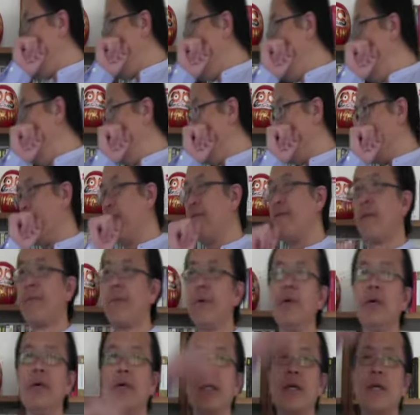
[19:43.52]
if the
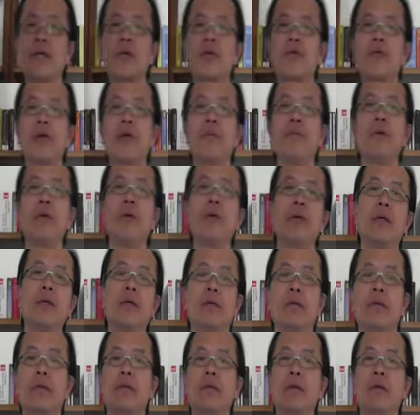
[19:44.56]
building is a green building,